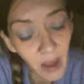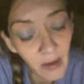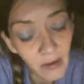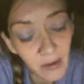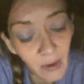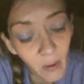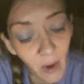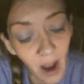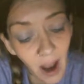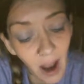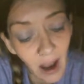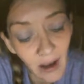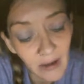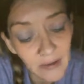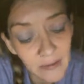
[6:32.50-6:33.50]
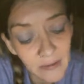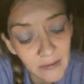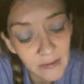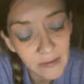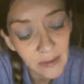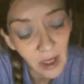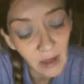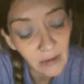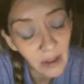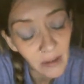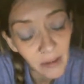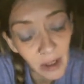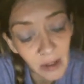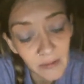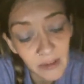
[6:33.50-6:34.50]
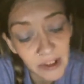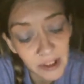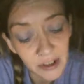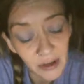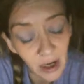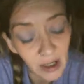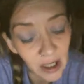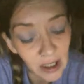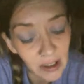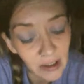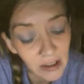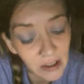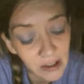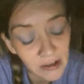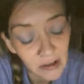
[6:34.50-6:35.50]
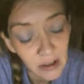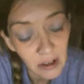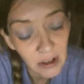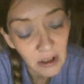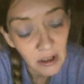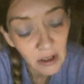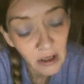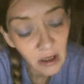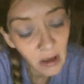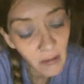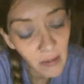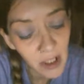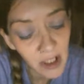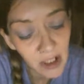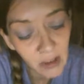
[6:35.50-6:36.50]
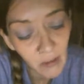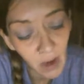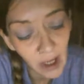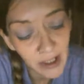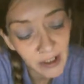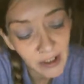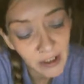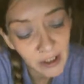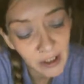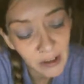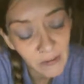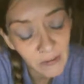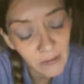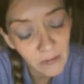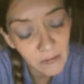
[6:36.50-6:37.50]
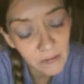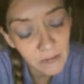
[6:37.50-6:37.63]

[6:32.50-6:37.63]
don't know why. I've got purpose here, I guess. But anyways, what